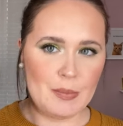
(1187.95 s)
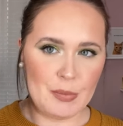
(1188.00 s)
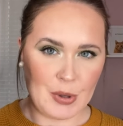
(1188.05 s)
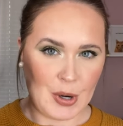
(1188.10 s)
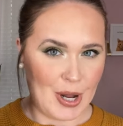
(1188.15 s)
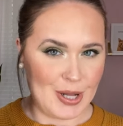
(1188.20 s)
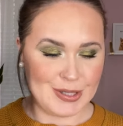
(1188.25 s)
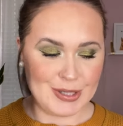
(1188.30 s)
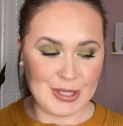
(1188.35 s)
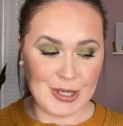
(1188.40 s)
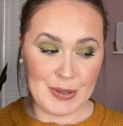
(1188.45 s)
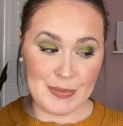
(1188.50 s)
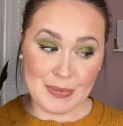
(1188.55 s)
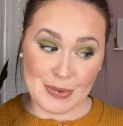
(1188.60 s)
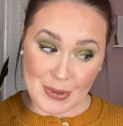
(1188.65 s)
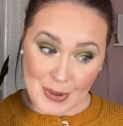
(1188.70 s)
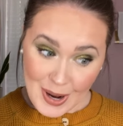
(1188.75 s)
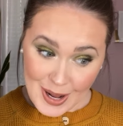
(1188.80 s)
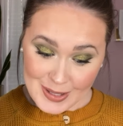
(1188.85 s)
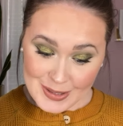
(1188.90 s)
Bronze It
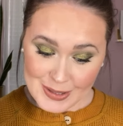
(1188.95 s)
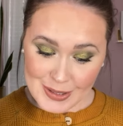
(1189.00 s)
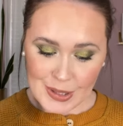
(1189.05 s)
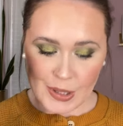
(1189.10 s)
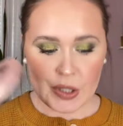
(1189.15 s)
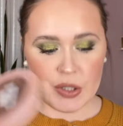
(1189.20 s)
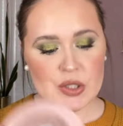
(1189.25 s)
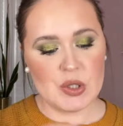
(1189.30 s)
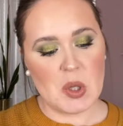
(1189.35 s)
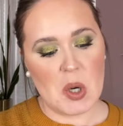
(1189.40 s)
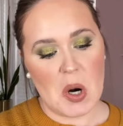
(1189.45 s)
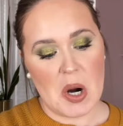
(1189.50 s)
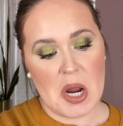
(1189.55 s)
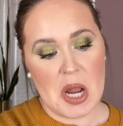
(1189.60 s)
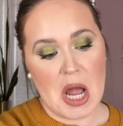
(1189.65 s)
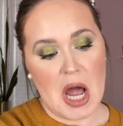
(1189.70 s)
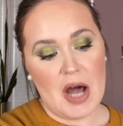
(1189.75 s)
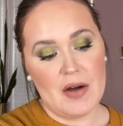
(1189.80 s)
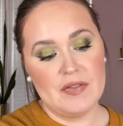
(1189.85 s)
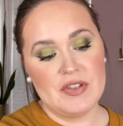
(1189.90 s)
Bronzer. Sorry,
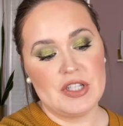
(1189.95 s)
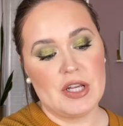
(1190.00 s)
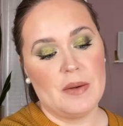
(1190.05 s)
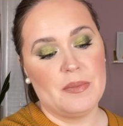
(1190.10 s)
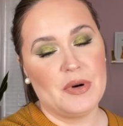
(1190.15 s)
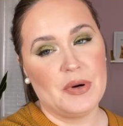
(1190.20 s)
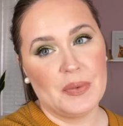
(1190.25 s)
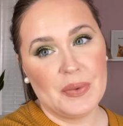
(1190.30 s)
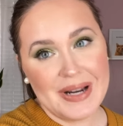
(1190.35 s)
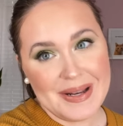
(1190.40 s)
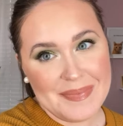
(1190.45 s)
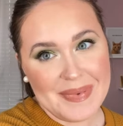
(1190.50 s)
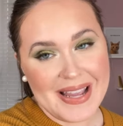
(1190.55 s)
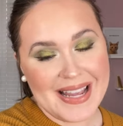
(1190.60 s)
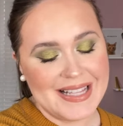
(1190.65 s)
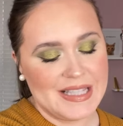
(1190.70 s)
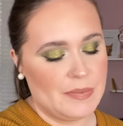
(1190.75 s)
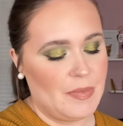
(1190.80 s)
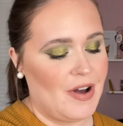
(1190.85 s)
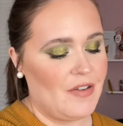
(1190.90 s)
I have some
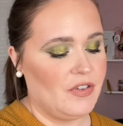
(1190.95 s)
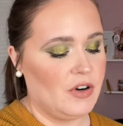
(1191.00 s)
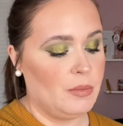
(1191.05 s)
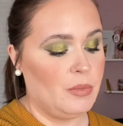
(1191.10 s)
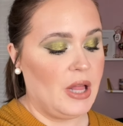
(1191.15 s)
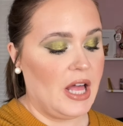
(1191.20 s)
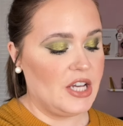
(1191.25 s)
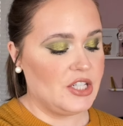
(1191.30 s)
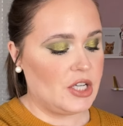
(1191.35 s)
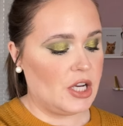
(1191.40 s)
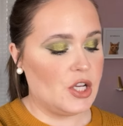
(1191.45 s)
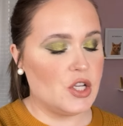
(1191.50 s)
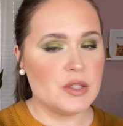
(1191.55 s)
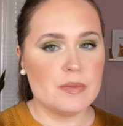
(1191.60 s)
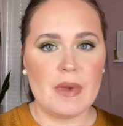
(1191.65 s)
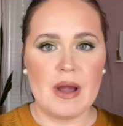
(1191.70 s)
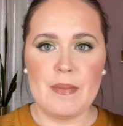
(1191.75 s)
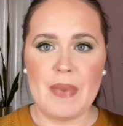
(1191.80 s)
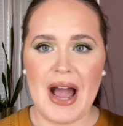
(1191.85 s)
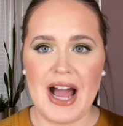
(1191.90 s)
repeats, but for blush, I use
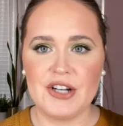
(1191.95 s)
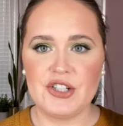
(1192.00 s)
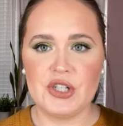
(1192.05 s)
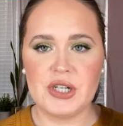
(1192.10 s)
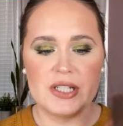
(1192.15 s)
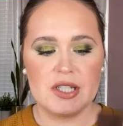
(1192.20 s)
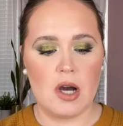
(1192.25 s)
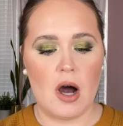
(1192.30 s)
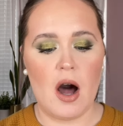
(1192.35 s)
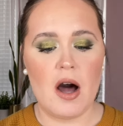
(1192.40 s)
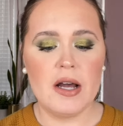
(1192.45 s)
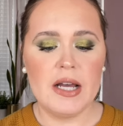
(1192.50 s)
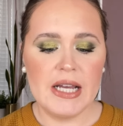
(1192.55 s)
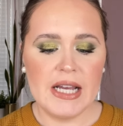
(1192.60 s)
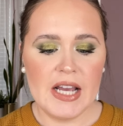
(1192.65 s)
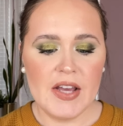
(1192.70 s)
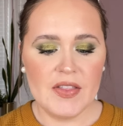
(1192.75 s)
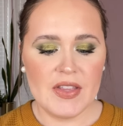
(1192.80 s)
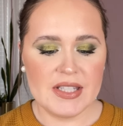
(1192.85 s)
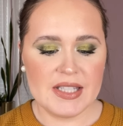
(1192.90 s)
my Patrick Ta.
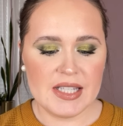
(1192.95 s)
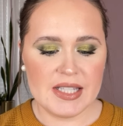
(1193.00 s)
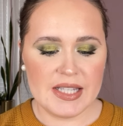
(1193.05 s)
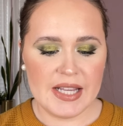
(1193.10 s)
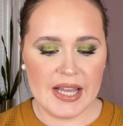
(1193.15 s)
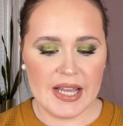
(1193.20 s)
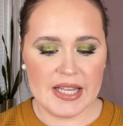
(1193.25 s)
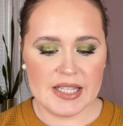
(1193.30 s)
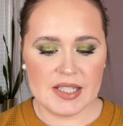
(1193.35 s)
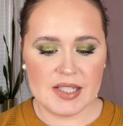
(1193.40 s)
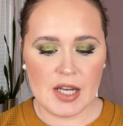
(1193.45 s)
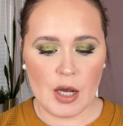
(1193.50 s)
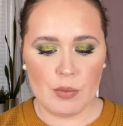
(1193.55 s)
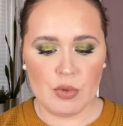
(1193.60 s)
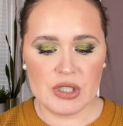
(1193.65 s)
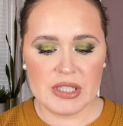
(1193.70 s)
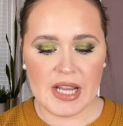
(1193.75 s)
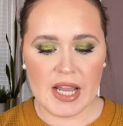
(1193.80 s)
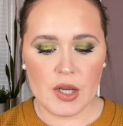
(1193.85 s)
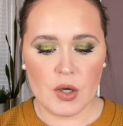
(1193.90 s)
This is his
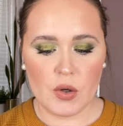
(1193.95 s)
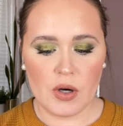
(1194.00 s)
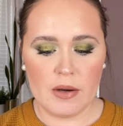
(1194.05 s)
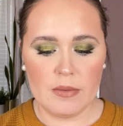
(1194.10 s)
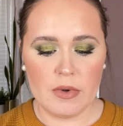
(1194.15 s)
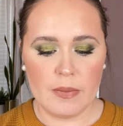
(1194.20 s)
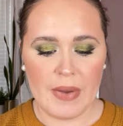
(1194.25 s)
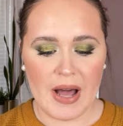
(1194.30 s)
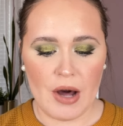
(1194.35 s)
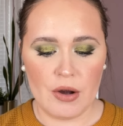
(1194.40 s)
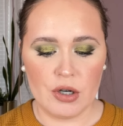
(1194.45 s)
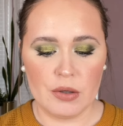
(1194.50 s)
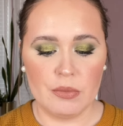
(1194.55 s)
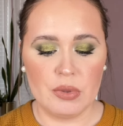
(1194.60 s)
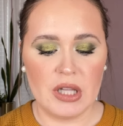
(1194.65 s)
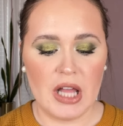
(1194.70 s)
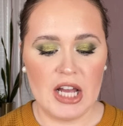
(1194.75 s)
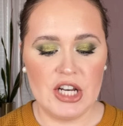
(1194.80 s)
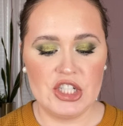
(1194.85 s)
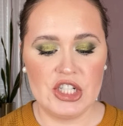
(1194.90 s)
Double Take Cream and Powder
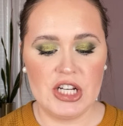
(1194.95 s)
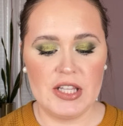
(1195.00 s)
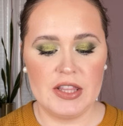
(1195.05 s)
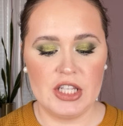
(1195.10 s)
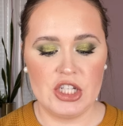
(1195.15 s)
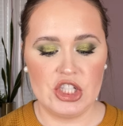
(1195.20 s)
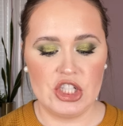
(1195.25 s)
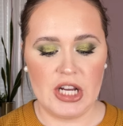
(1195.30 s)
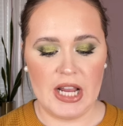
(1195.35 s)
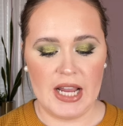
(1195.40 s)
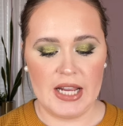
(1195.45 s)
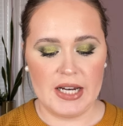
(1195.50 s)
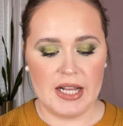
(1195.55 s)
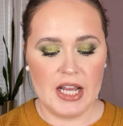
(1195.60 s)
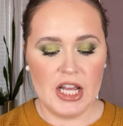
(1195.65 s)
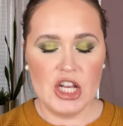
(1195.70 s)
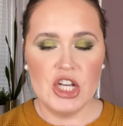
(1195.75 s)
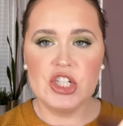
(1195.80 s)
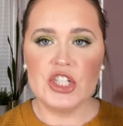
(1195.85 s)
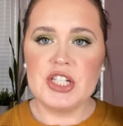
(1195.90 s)
Blush in the shade
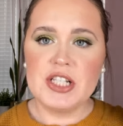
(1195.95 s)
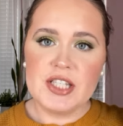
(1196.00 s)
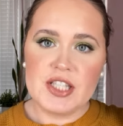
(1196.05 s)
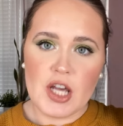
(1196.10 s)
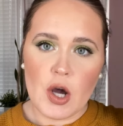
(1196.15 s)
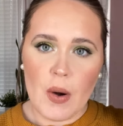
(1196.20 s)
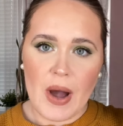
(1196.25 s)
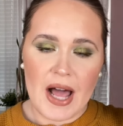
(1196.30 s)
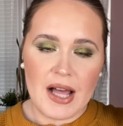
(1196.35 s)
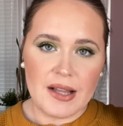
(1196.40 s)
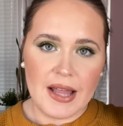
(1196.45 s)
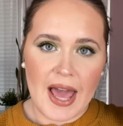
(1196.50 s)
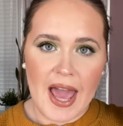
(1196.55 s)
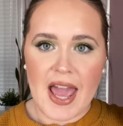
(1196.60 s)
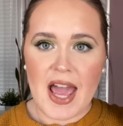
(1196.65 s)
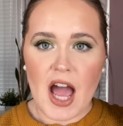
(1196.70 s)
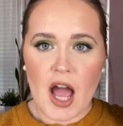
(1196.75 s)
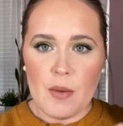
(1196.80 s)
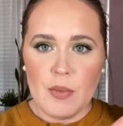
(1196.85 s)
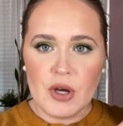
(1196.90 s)
Shiso
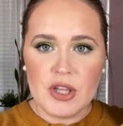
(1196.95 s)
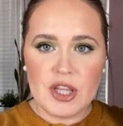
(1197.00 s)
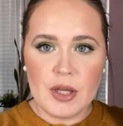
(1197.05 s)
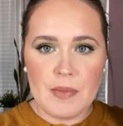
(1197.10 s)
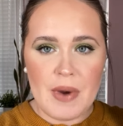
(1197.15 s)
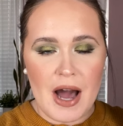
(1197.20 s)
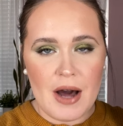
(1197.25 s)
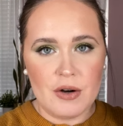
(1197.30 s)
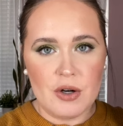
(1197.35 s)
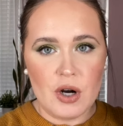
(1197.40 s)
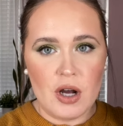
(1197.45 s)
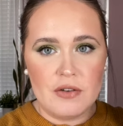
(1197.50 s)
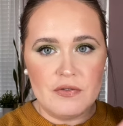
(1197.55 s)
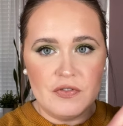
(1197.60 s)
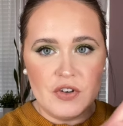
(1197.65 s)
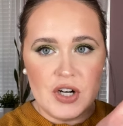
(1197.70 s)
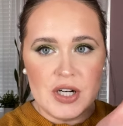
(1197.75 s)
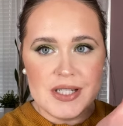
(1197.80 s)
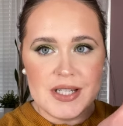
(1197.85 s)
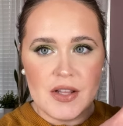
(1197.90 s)
LA. I put the powder on
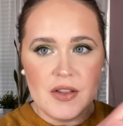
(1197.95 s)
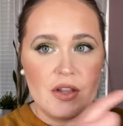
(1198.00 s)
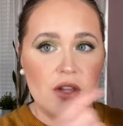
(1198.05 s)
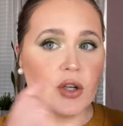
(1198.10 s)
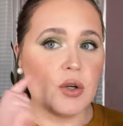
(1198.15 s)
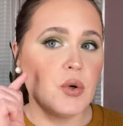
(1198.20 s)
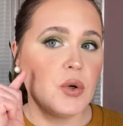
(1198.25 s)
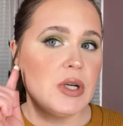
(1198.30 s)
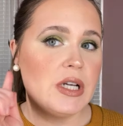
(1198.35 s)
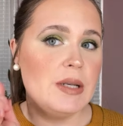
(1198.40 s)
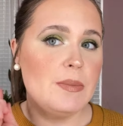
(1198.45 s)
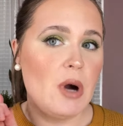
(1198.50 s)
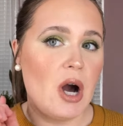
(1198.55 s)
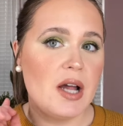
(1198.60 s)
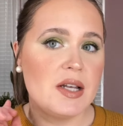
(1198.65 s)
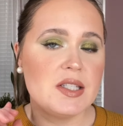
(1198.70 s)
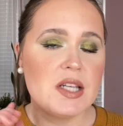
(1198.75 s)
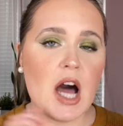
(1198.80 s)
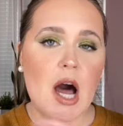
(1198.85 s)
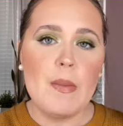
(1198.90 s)
first and then the cream
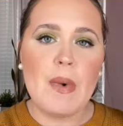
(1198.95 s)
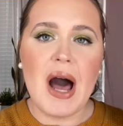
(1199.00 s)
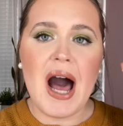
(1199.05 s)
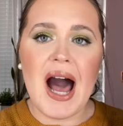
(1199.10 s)
on top.